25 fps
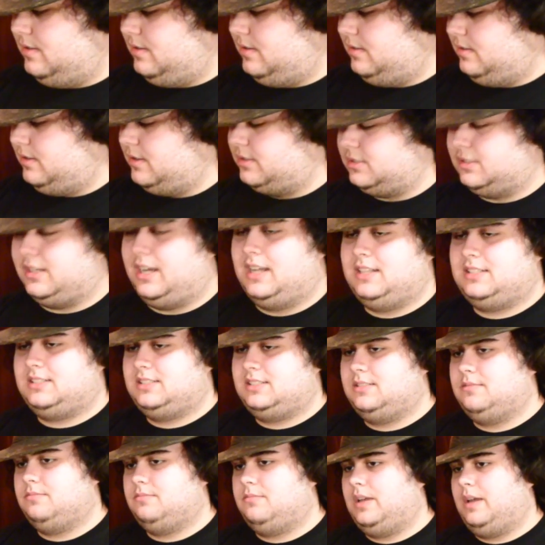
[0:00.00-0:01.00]
There's
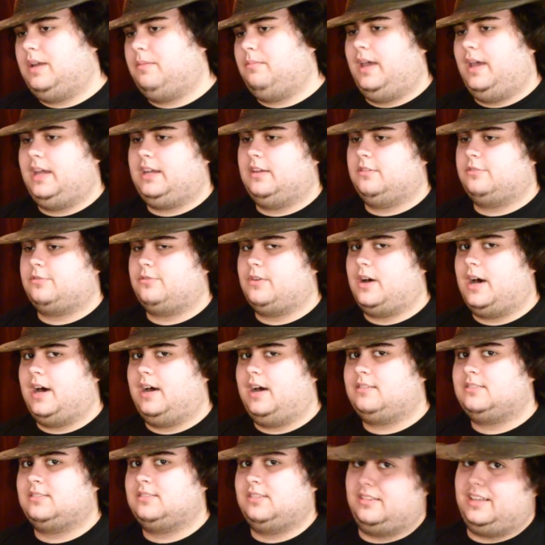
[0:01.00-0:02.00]
less Megan
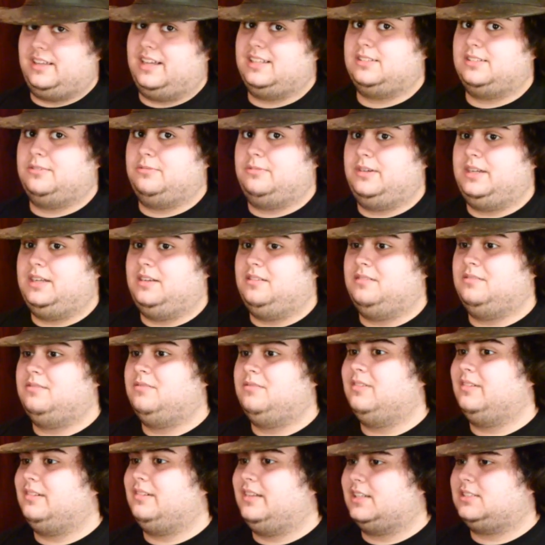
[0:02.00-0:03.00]
Fox, so that's a win.
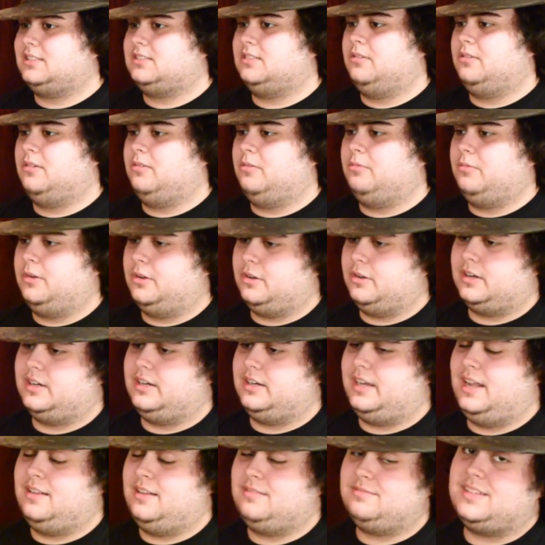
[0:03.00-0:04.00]
Less Will
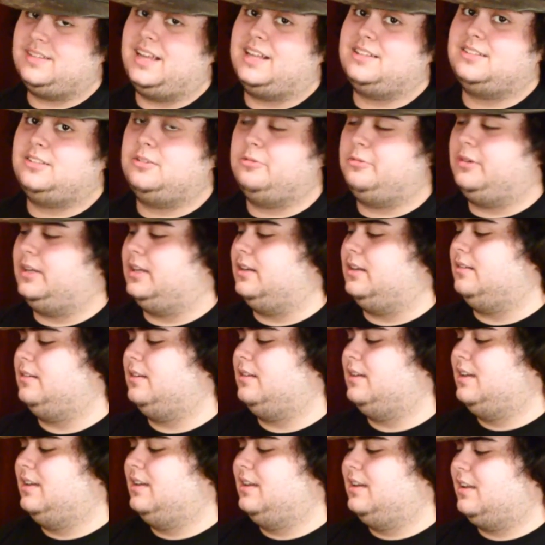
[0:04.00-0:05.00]
Arnett, that's a win.
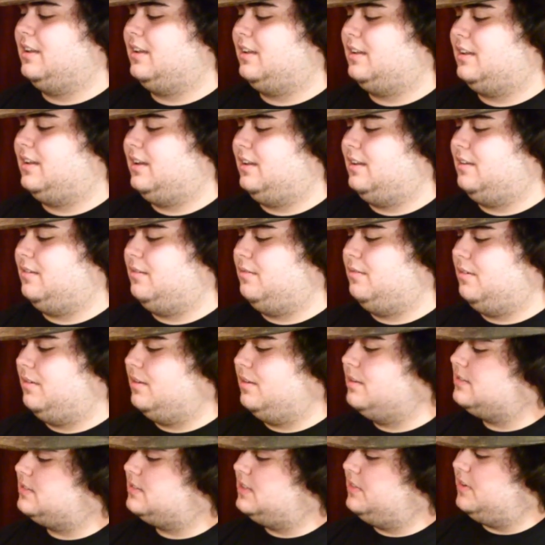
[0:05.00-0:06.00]

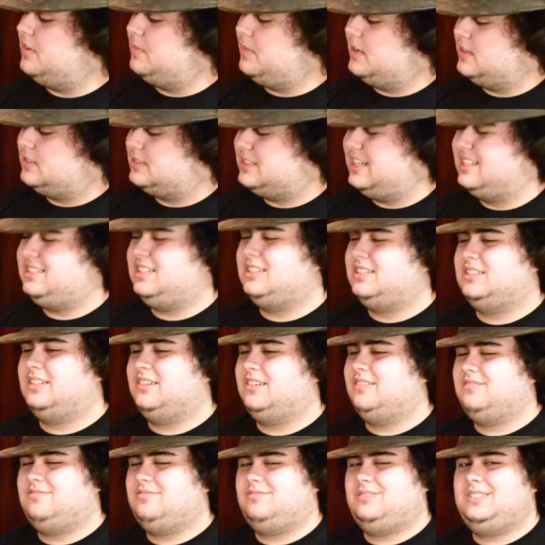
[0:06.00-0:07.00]
Stephen Amell's Casey
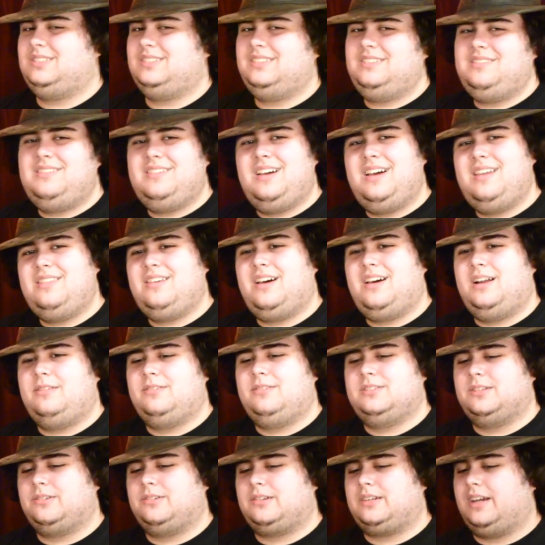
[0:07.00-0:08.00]
Jones, I thought he
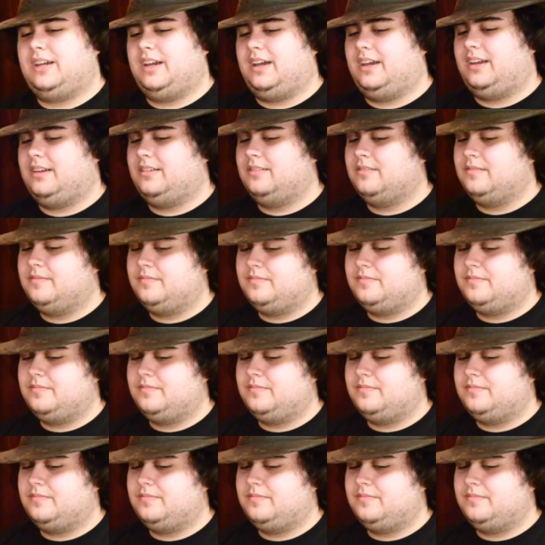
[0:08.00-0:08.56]
was okay.